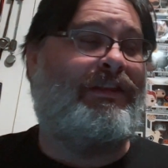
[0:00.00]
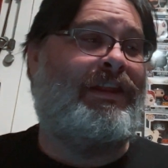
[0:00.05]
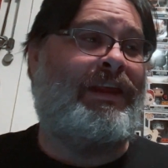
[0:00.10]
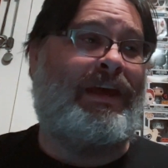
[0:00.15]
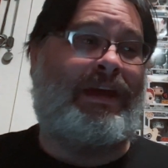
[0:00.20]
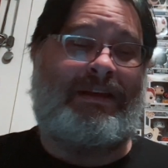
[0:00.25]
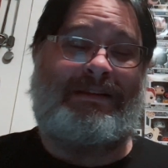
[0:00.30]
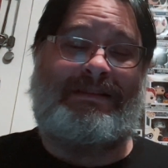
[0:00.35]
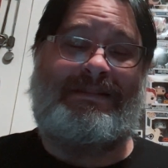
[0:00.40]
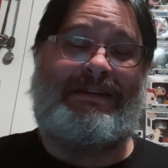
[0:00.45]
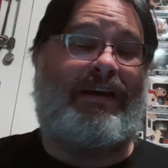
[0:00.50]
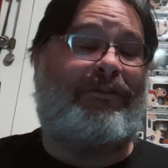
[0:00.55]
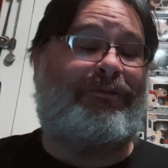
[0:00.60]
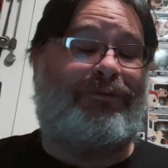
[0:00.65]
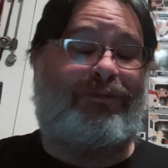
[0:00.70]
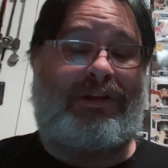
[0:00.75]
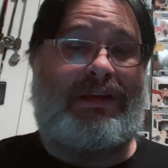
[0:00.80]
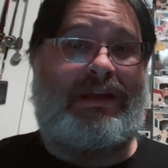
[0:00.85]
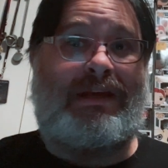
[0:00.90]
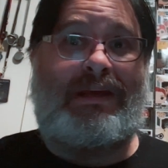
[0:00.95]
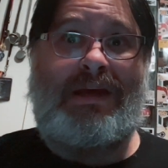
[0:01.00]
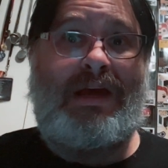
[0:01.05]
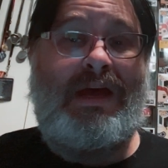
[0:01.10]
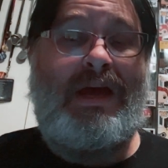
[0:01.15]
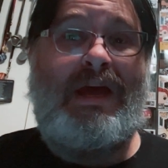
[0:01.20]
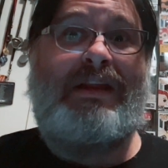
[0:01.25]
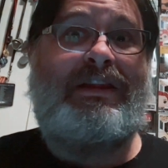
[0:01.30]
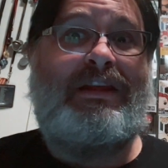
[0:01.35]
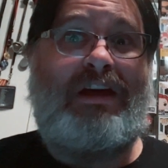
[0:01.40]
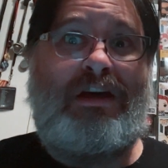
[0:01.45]
Like, definitely,
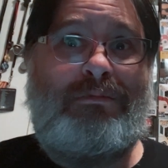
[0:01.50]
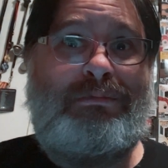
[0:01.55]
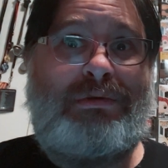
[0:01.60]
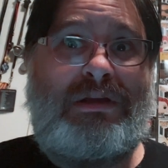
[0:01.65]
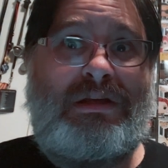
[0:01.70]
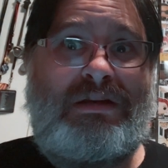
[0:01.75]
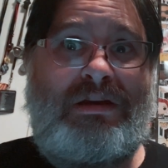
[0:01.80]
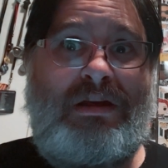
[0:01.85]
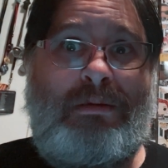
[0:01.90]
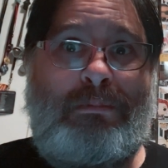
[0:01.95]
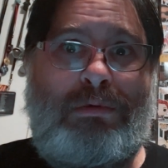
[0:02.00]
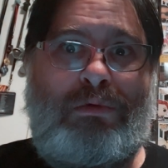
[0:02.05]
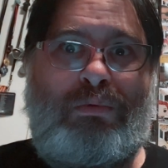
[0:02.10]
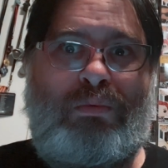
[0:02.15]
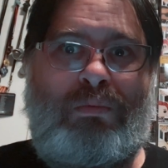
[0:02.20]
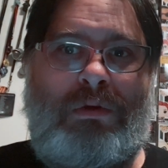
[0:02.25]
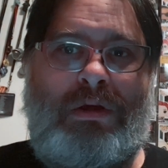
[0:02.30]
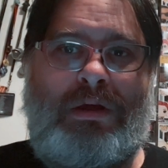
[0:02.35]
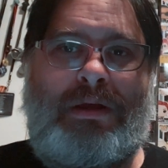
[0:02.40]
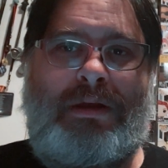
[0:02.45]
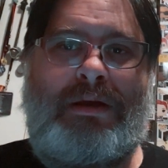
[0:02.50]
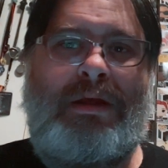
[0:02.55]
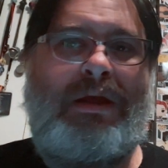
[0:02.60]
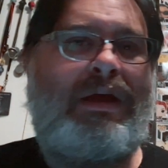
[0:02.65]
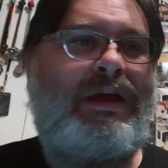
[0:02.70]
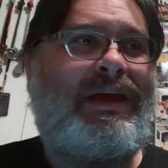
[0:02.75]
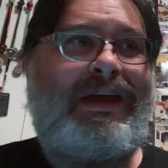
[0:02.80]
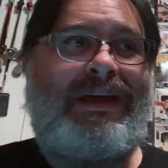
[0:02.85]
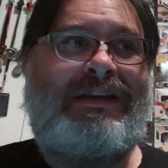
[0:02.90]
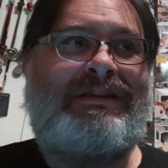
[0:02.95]
that'd be number one,
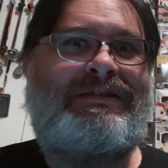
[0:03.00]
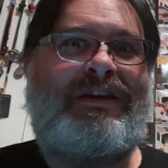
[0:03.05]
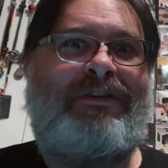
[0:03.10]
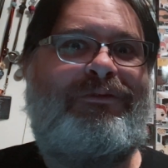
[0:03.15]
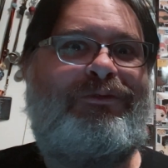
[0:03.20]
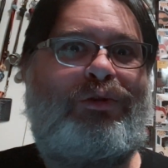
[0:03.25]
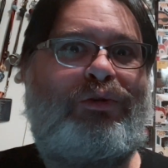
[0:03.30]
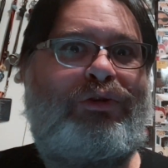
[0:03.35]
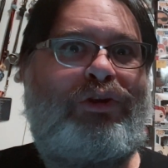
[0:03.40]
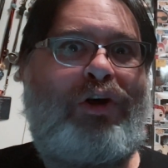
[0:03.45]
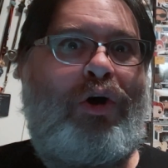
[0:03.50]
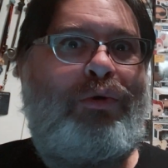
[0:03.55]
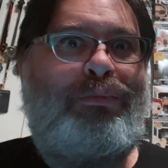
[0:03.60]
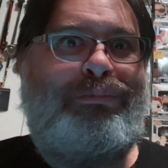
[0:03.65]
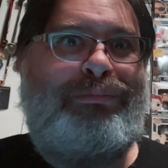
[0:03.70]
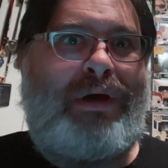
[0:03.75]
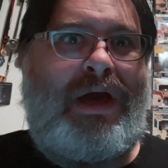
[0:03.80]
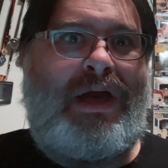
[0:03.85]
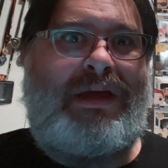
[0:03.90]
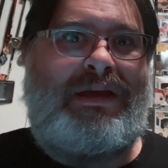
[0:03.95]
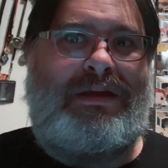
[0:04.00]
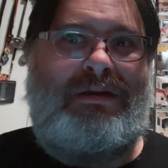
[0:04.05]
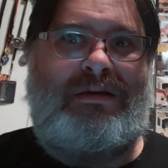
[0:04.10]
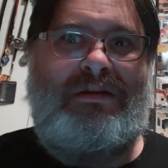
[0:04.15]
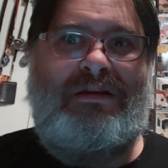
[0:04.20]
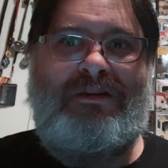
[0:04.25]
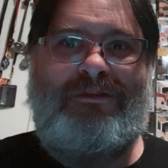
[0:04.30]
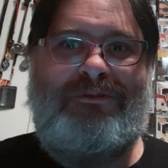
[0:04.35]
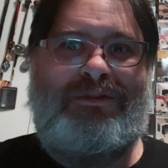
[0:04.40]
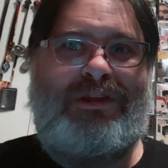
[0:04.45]
is if you don't buy it.
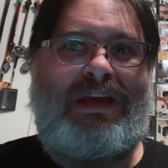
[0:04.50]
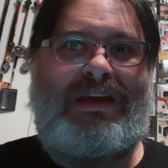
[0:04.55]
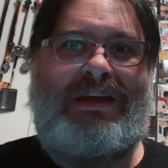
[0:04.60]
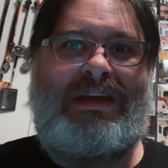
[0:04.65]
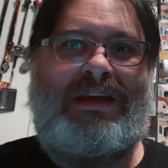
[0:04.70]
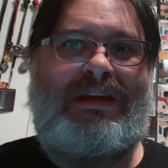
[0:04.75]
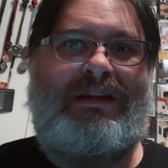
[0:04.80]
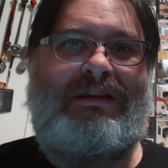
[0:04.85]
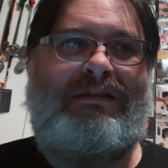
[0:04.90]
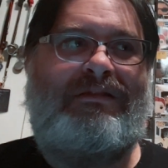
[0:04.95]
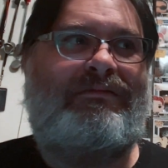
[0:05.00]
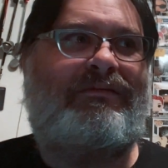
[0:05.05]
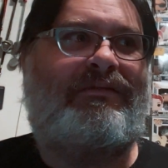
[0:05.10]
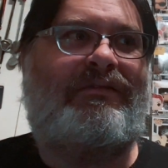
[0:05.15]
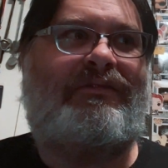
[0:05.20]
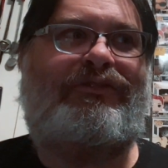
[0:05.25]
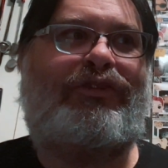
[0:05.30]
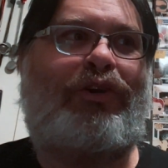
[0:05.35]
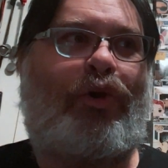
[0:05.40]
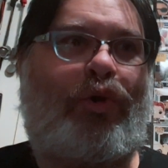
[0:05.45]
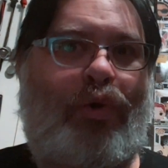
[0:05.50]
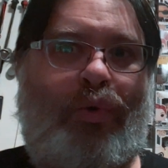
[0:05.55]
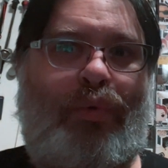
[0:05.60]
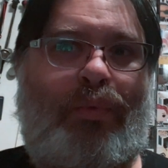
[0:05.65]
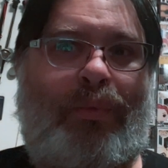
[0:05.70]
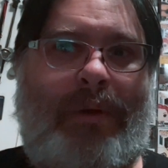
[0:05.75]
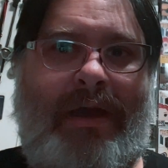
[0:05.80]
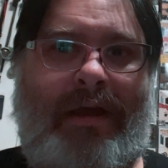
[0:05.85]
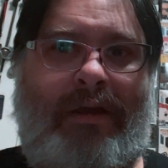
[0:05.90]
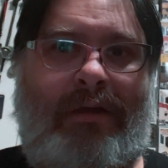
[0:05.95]
If they get 2
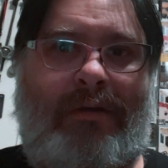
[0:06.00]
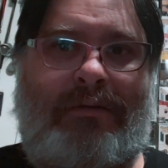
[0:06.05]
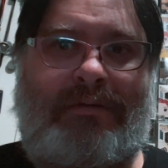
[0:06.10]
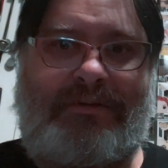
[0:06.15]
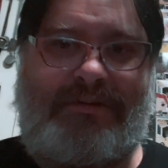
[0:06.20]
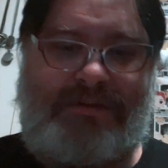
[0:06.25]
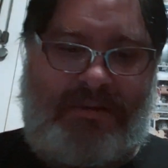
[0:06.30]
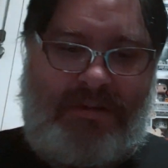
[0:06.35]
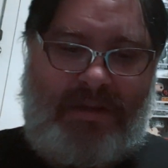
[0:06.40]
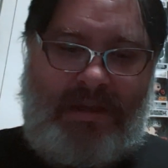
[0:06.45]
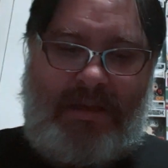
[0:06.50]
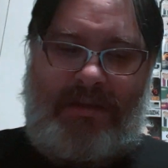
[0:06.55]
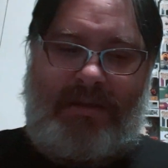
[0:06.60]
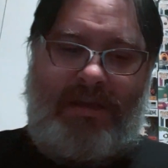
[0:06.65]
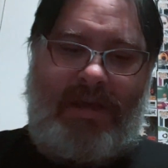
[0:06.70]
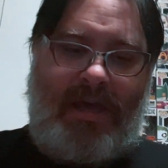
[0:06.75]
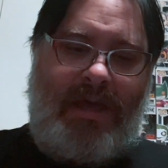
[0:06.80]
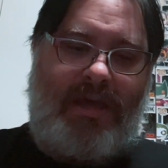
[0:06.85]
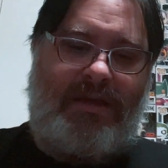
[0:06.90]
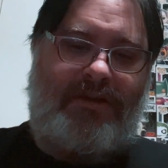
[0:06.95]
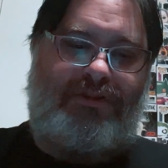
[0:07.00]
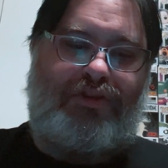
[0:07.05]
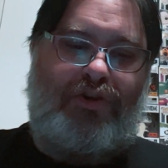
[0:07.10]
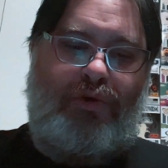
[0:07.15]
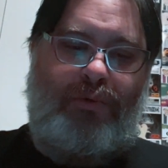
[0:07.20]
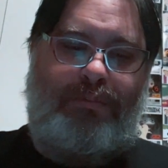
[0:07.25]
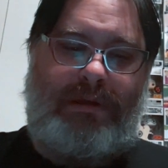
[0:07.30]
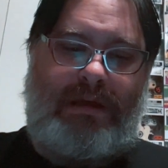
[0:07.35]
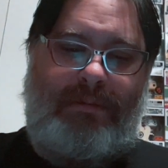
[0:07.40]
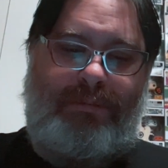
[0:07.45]
records, like, hey,
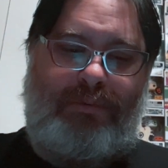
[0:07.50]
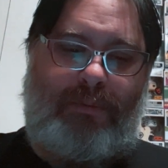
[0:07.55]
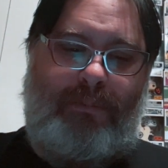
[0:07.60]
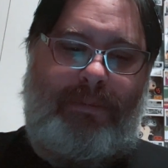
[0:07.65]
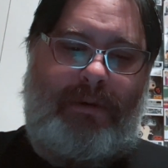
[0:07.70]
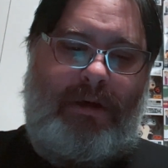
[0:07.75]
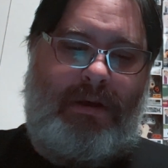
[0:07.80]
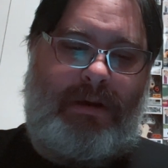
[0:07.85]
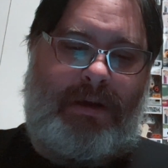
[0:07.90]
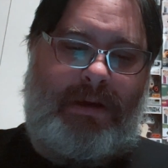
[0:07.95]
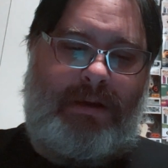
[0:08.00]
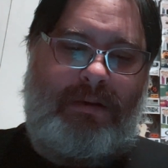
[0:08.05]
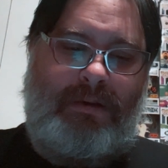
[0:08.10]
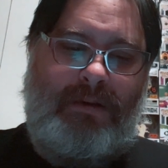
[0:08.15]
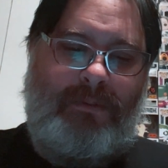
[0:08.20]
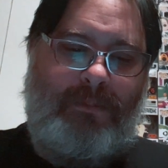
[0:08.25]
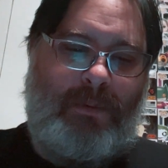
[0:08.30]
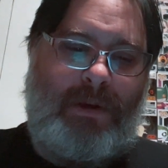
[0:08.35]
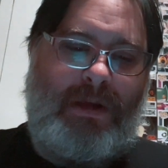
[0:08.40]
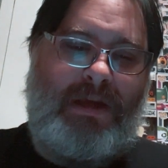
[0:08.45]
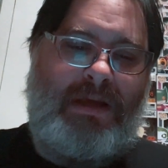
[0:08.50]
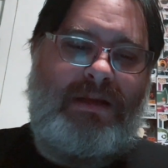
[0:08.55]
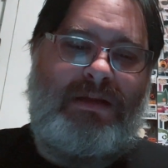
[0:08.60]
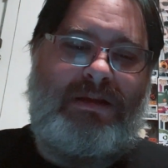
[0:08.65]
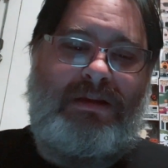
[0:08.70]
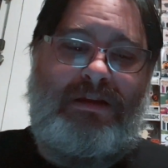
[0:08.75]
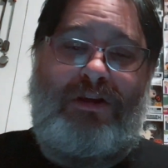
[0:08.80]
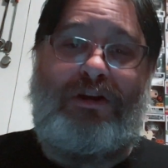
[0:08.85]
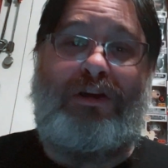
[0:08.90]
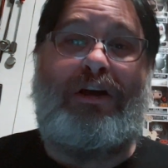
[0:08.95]
2 people bought it, right?
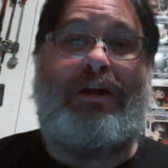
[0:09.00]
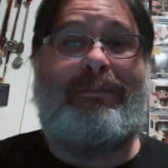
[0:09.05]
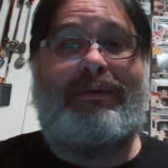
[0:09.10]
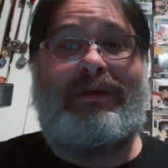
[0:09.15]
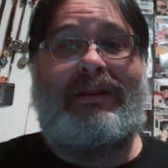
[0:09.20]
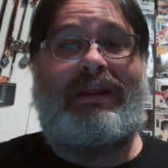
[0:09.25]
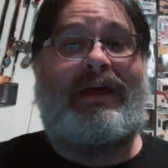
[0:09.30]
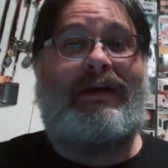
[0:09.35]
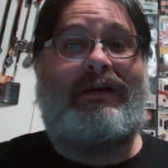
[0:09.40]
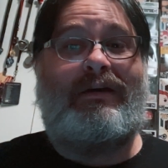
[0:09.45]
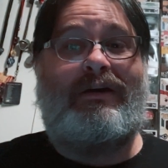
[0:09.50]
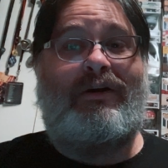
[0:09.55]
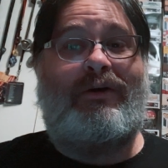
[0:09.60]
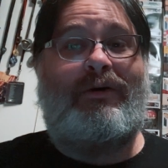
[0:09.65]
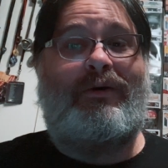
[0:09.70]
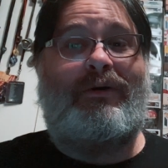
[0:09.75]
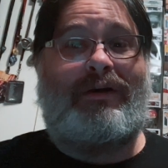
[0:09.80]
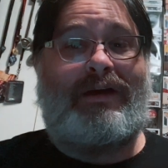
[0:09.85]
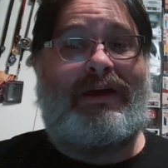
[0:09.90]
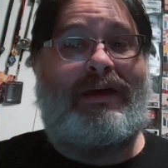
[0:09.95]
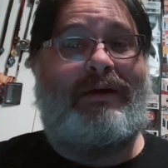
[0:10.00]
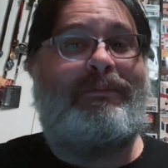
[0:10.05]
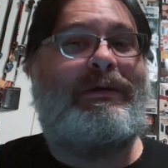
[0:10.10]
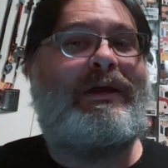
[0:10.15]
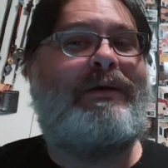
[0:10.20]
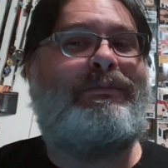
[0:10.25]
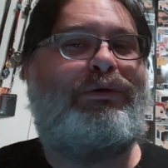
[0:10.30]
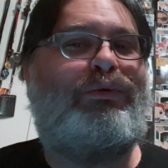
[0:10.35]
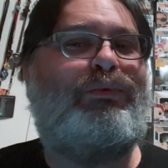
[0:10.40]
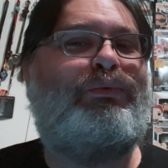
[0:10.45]
They're gonna be like, oh, okay,
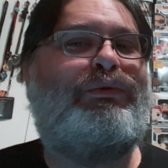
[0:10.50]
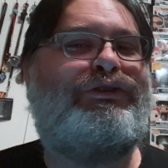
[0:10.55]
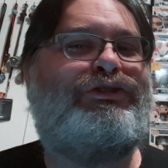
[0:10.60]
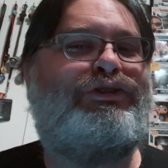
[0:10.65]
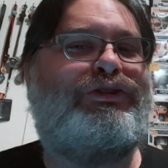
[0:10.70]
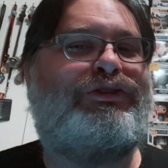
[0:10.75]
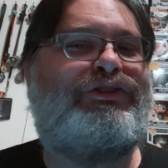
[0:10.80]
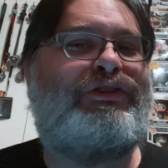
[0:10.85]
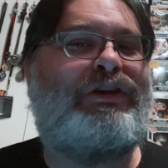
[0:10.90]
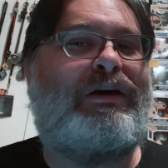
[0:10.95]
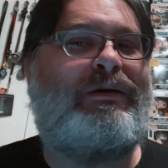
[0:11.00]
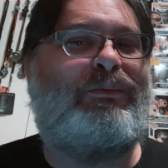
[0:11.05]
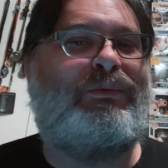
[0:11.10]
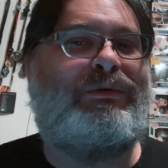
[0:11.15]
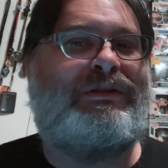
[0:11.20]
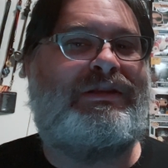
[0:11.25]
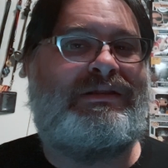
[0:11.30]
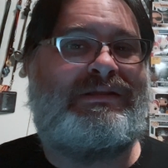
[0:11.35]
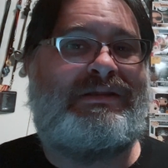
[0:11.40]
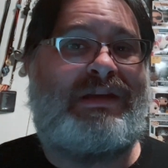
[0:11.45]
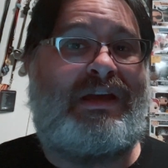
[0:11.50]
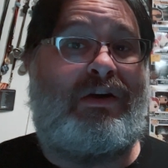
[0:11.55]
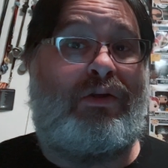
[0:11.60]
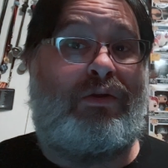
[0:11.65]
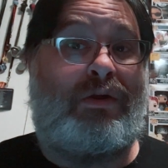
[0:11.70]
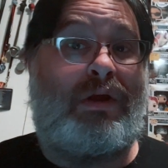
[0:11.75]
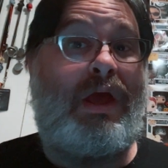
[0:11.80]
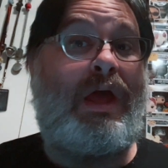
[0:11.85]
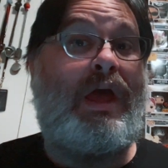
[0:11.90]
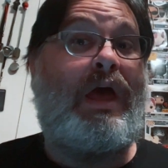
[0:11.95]
maybe we should stop with this sound.